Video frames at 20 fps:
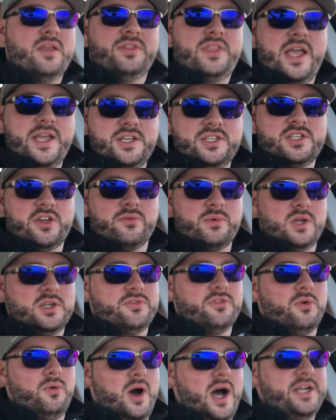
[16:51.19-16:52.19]
Thank you so
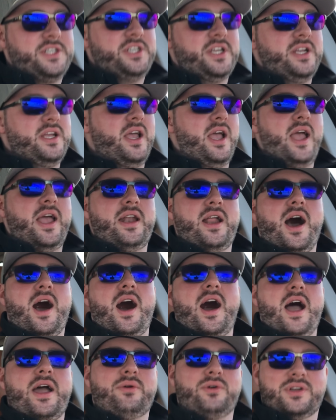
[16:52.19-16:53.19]
much for watching, and
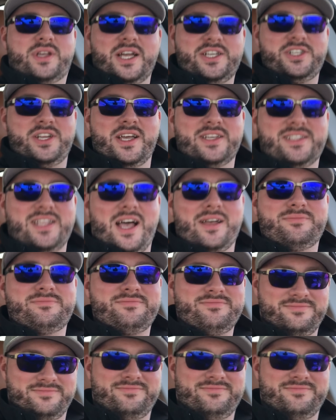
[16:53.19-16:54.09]
I will catch you next time.